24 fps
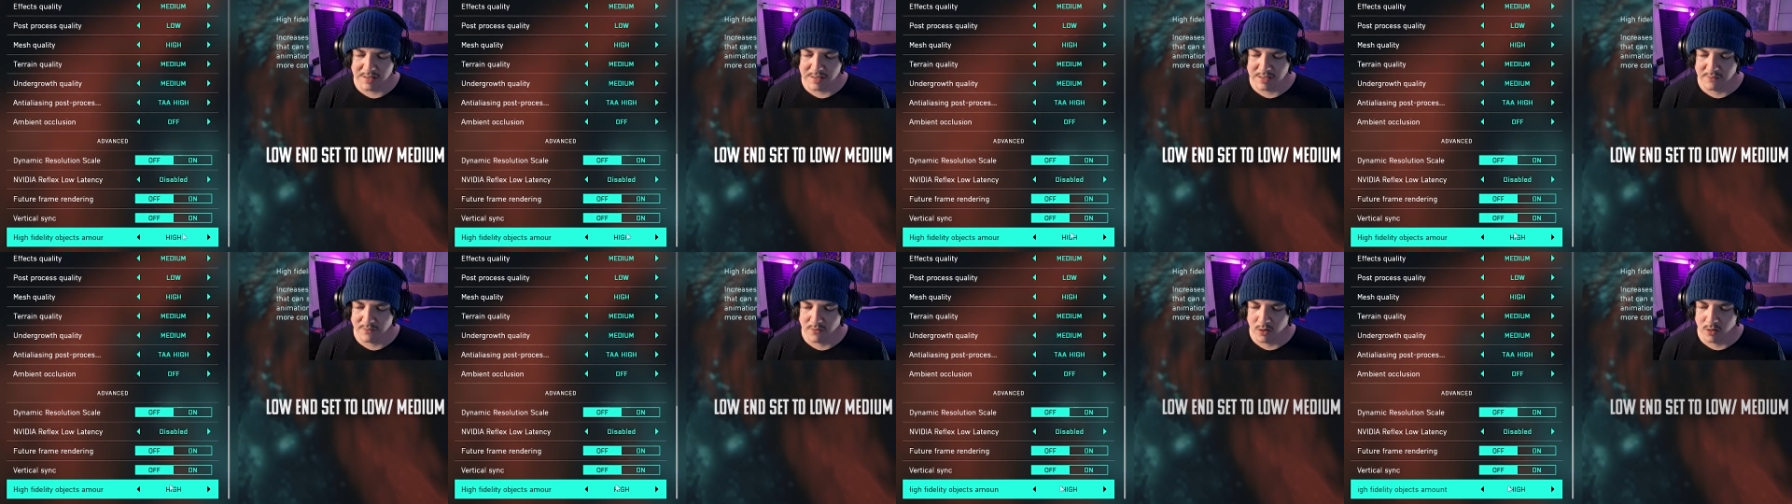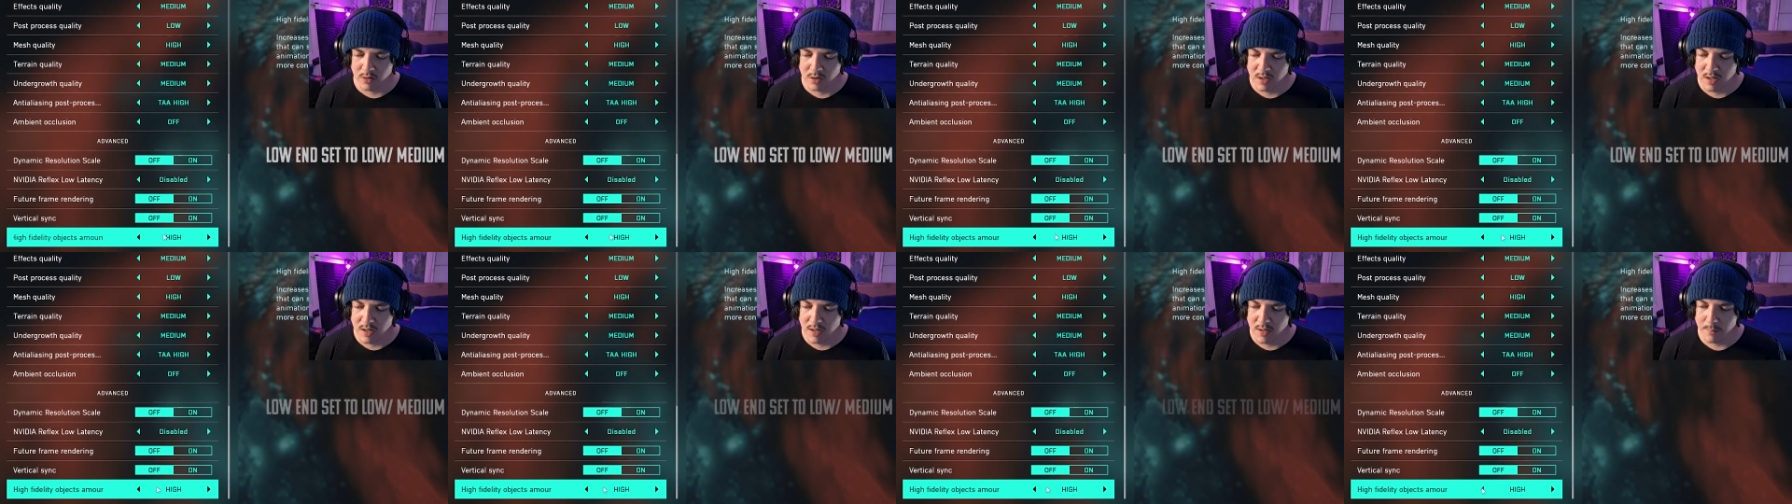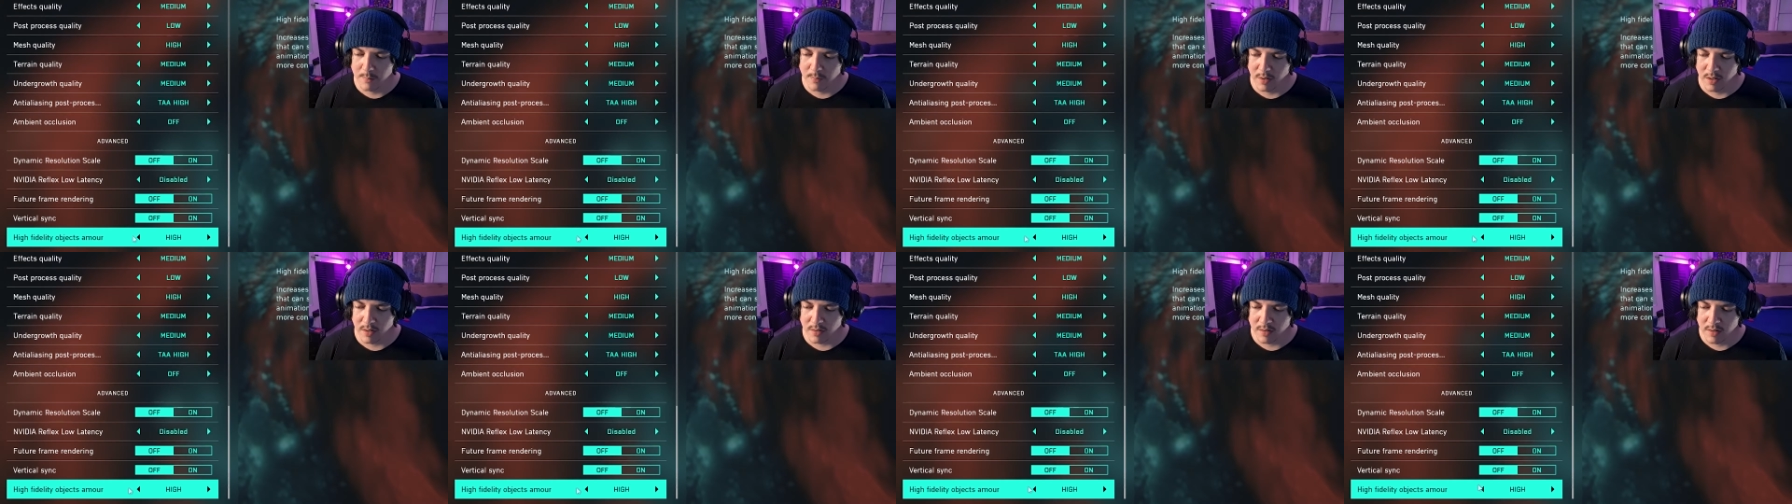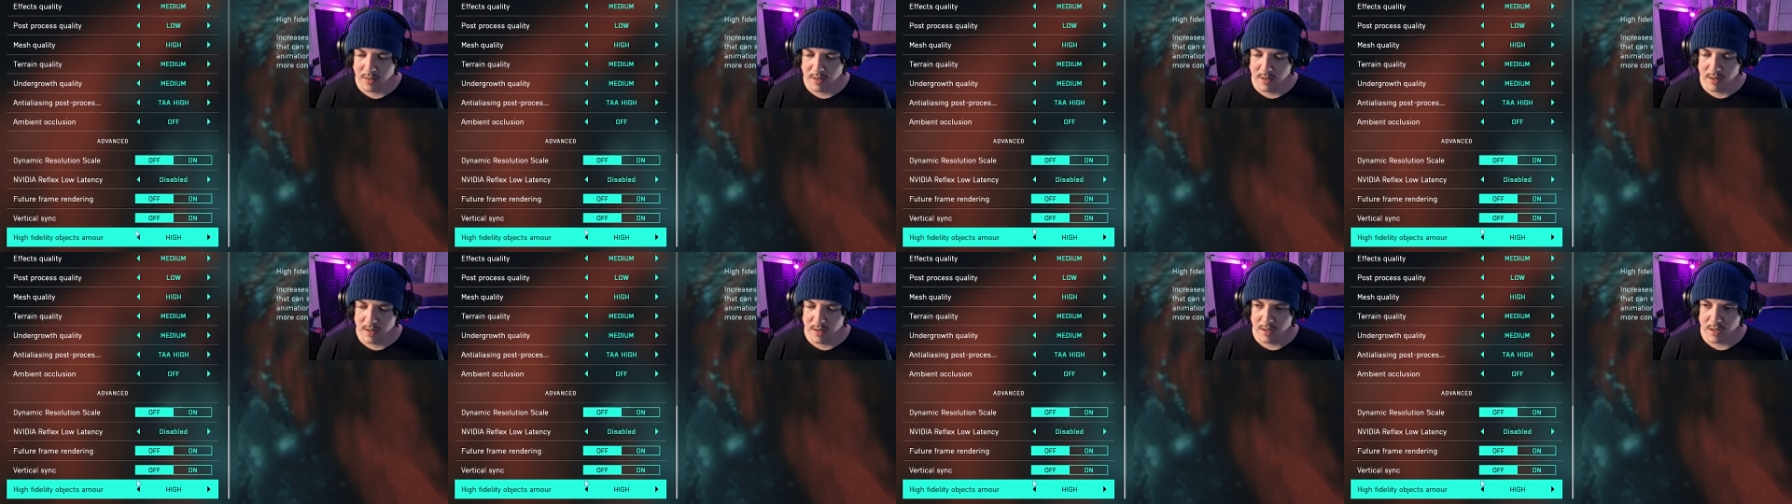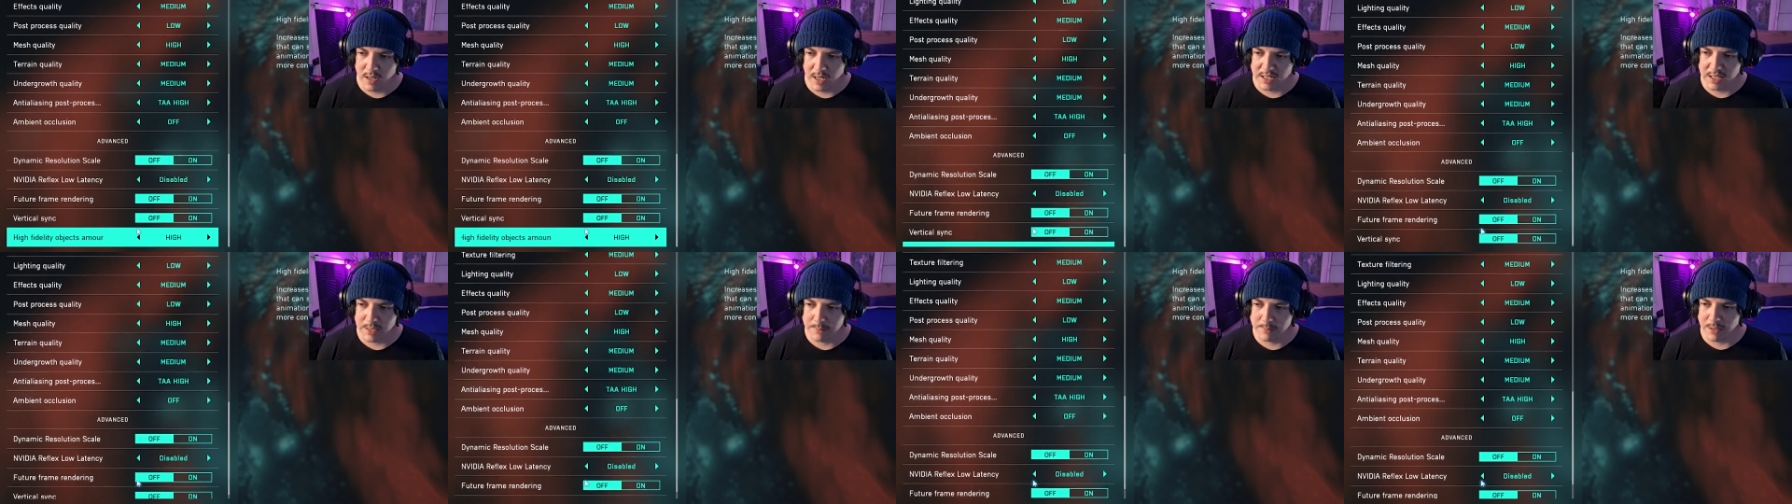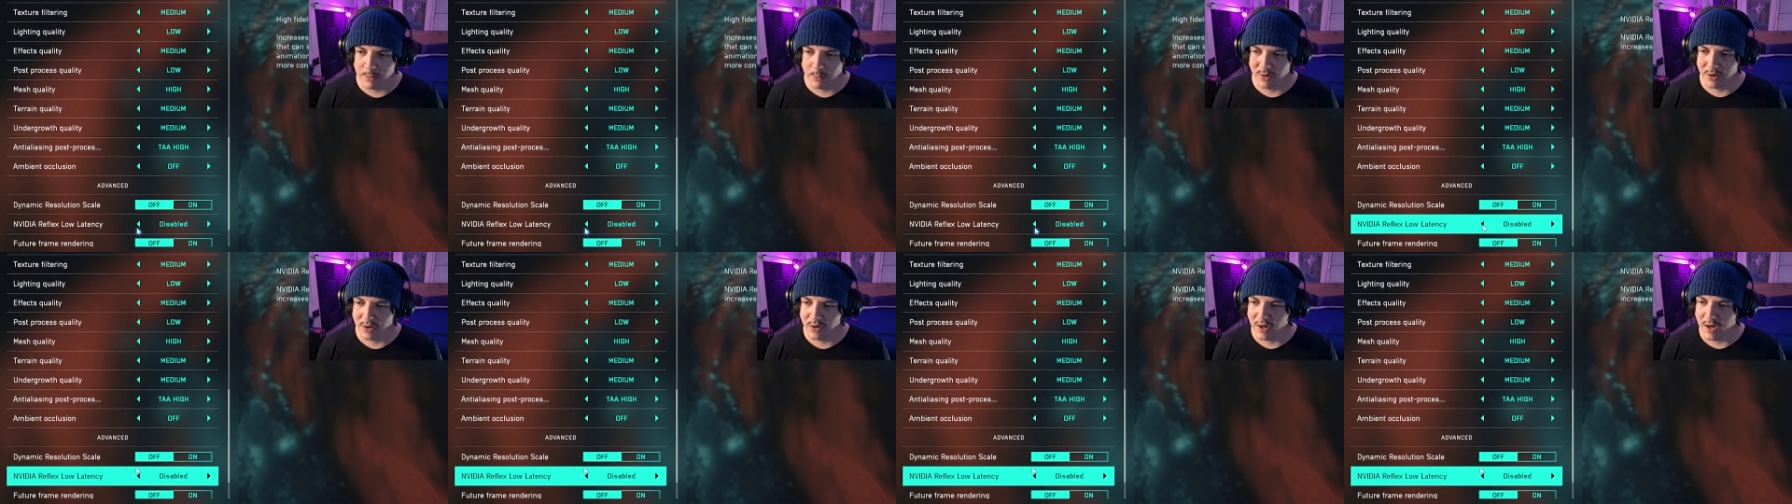default, but I keep
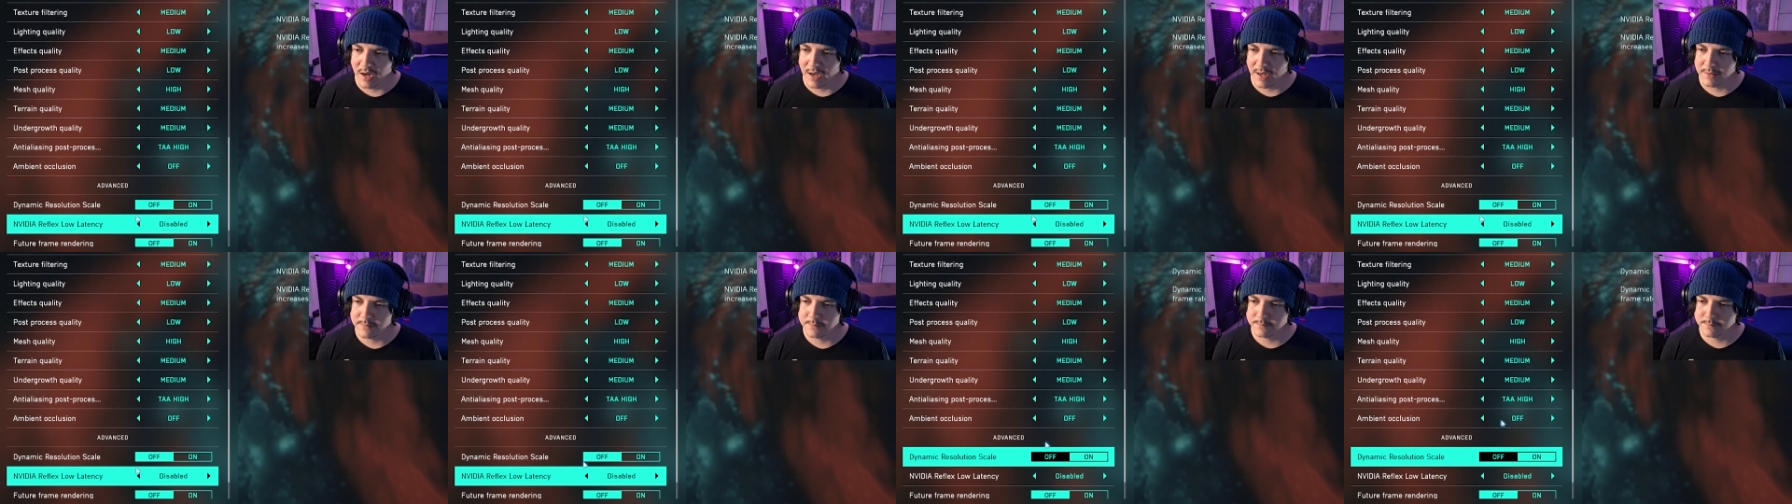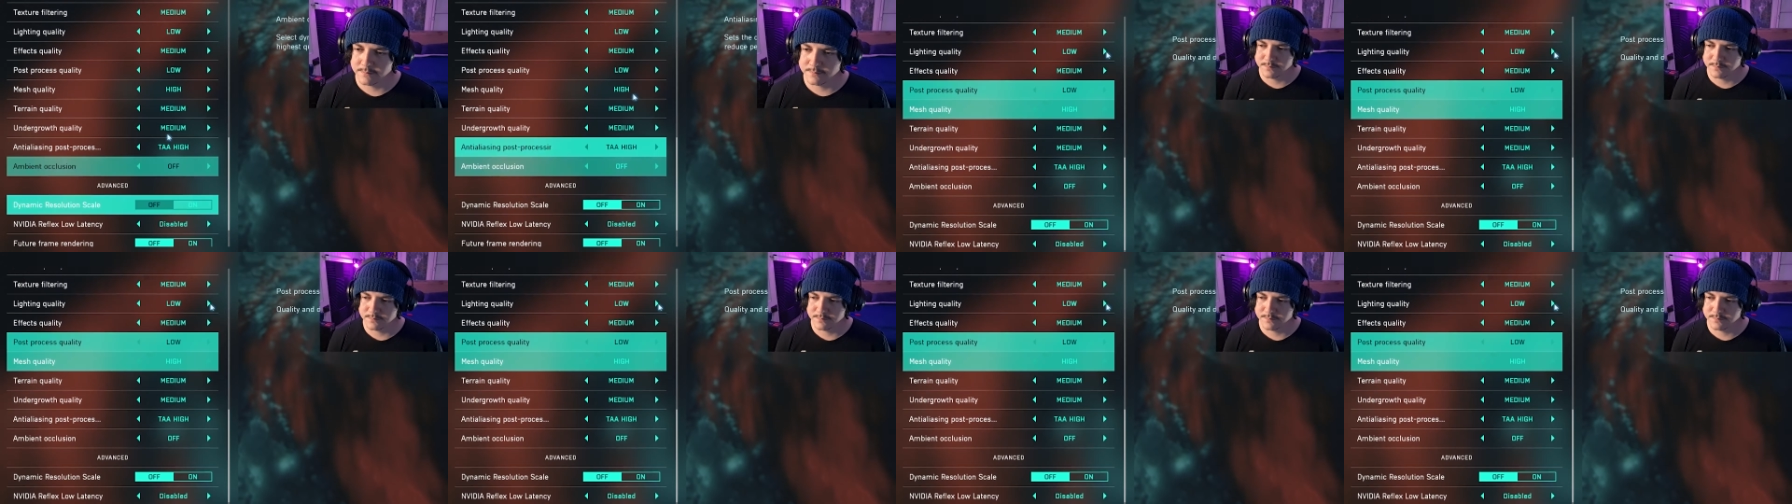that one on high.